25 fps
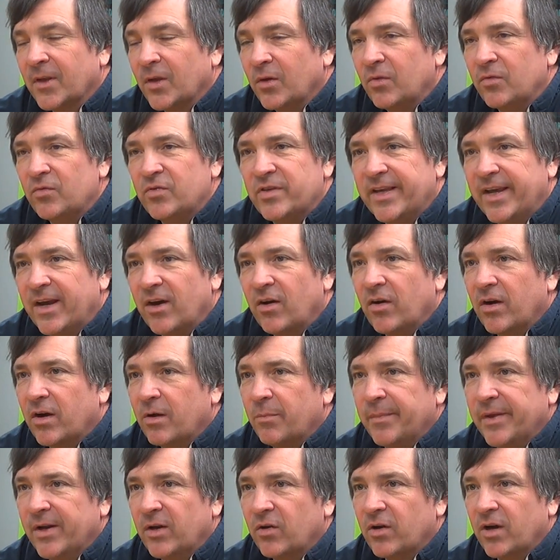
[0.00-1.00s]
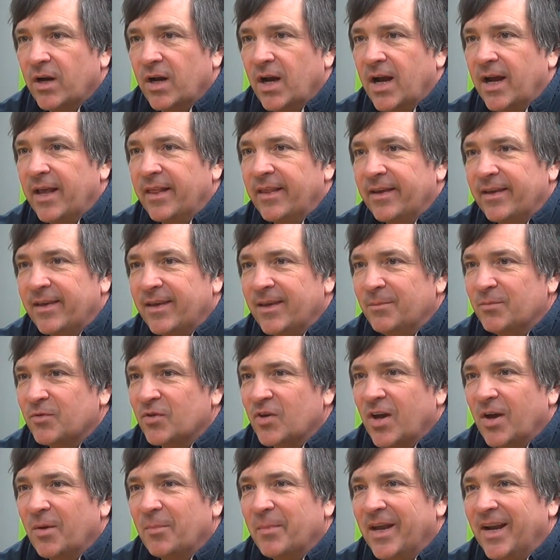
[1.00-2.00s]
Who's the Eric Miller guy that keeps
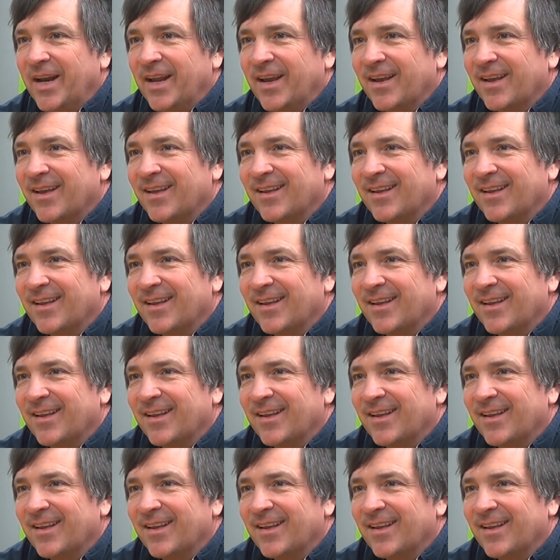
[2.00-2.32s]
commenting?